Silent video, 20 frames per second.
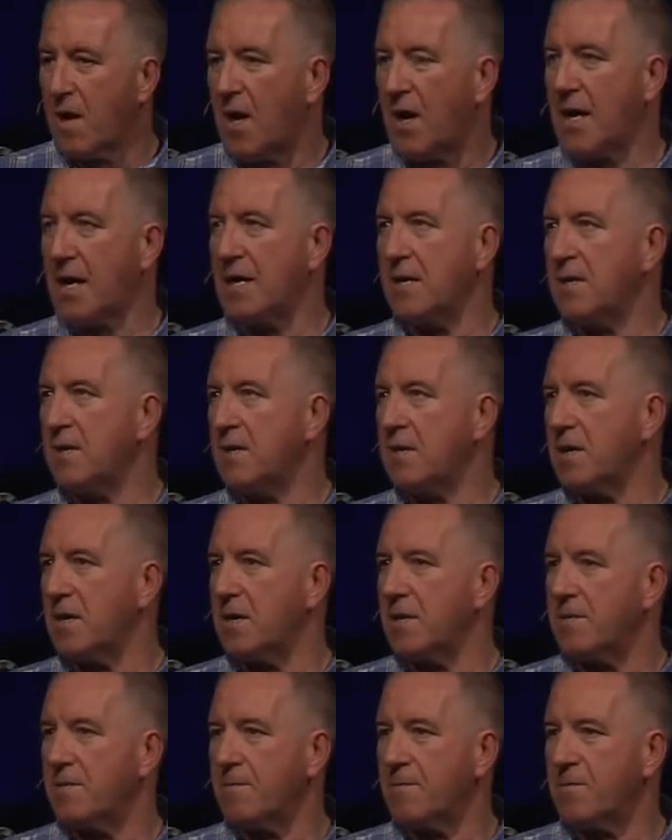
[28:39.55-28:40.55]
Again,
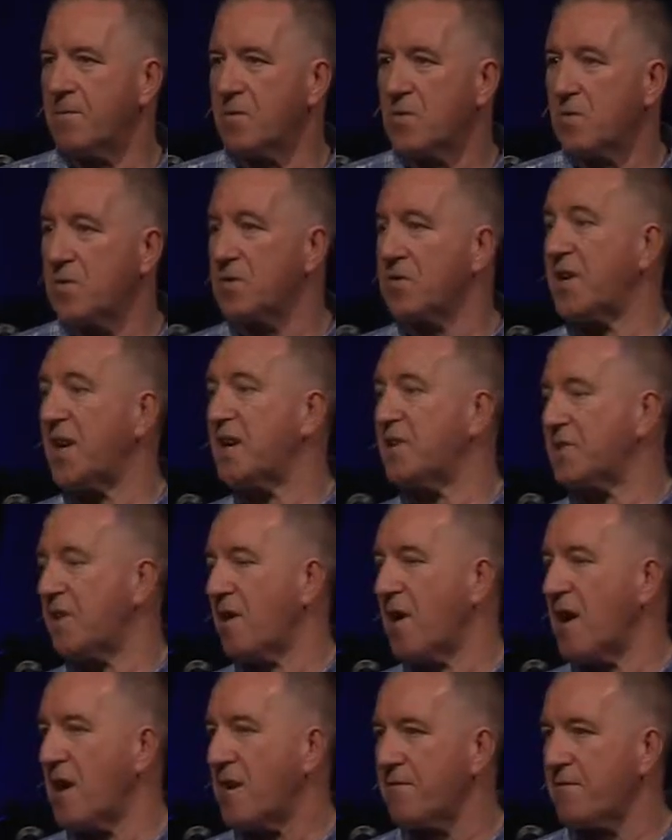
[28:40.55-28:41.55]
there's days
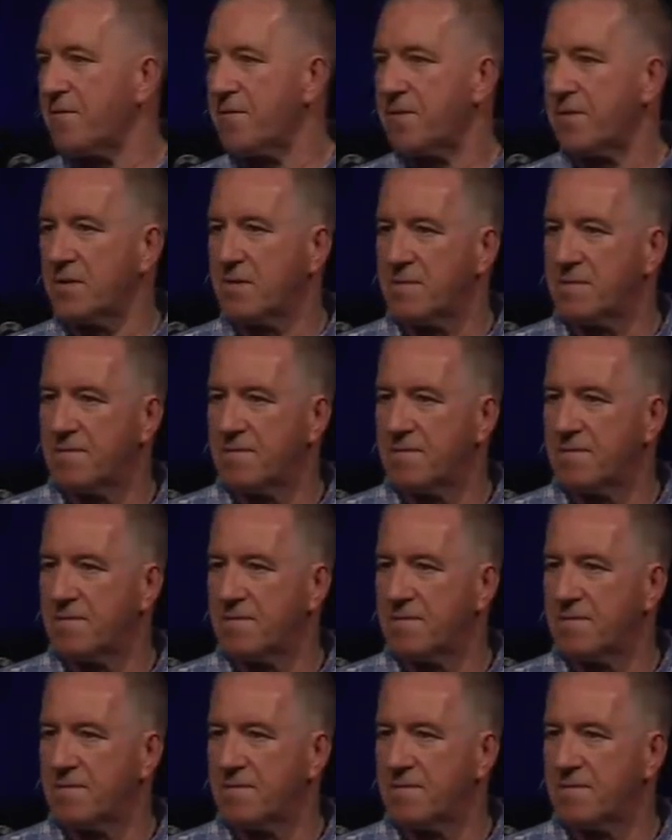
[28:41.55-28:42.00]
off.